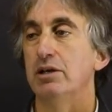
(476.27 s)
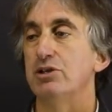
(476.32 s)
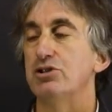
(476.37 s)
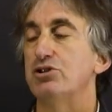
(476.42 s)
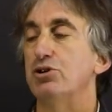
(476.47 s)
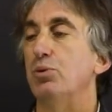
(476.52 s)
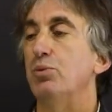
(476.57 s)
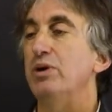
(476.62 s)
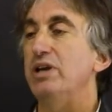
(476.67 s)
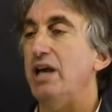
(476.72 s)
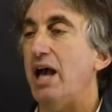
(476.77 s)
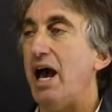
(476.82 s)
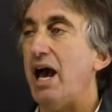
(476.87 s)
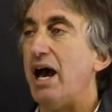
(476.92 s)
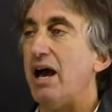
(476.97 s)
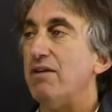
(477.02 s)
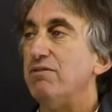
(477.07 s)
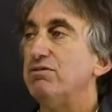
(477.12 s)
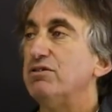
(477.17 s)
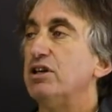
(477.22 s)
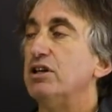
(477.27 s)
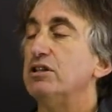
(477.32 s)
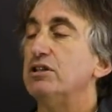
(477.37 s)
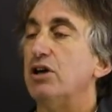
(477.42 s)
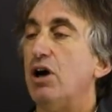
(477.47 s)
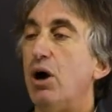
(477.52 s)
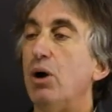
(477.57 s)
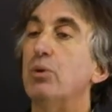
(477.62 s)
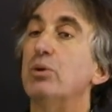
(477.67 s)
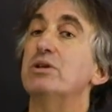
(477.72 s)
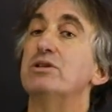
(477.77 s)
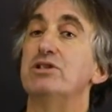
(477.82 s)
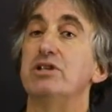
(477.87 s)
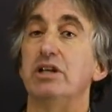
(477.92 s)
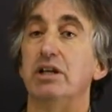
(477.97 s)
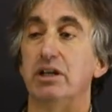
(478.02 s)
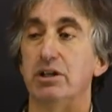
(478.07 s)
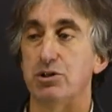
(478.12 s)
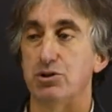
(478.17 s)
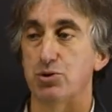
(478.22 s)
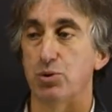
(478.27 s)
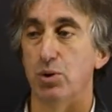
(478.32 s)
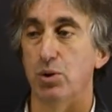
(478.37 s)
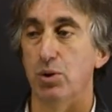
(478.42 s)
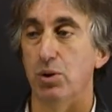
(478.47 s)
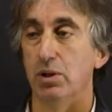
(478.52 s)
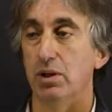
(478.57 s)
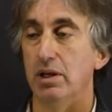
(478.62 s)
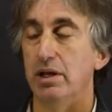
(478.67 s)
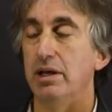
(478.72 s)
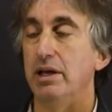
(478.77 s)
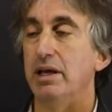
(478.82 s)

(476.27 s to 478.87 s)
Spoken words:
So we have concurrency control.